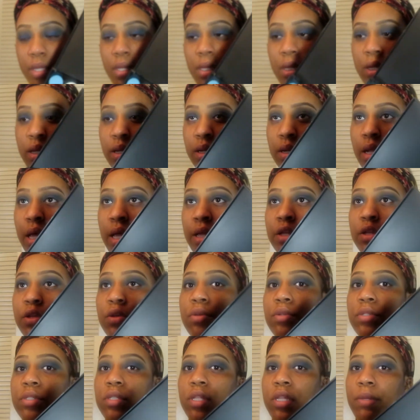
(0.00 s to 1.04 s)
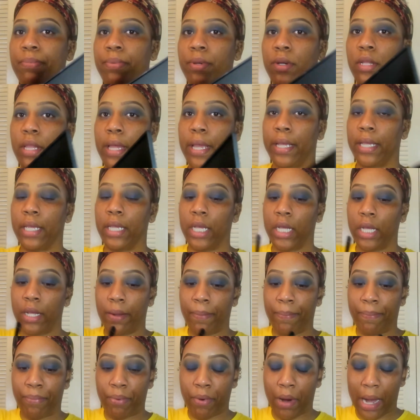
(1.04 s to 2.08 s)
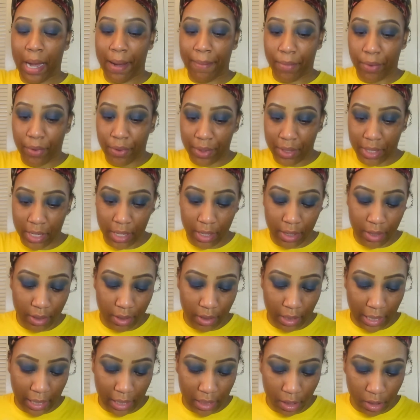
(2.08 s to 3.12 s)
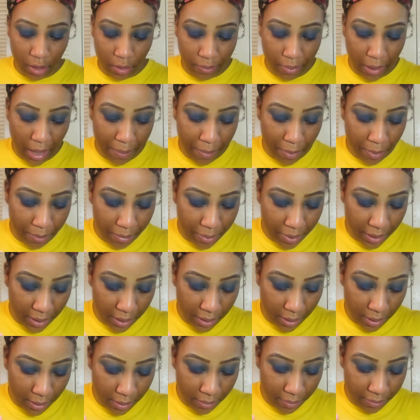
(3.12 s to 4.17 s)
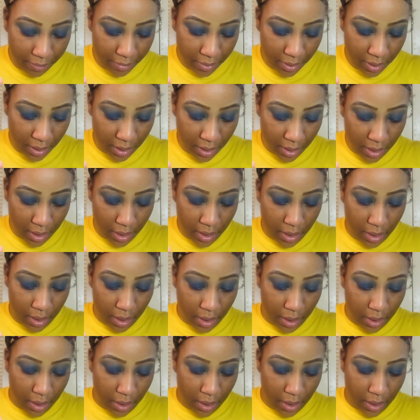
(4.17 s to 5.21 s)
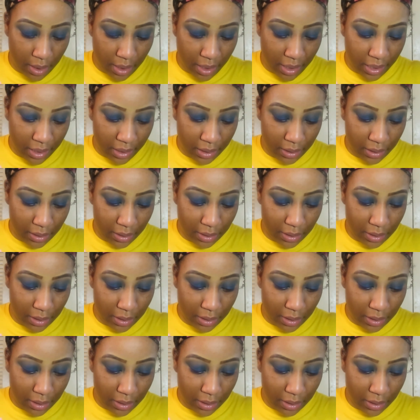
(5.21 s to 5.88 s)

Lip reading: and I usually put like primer on here, like glitter primer, but not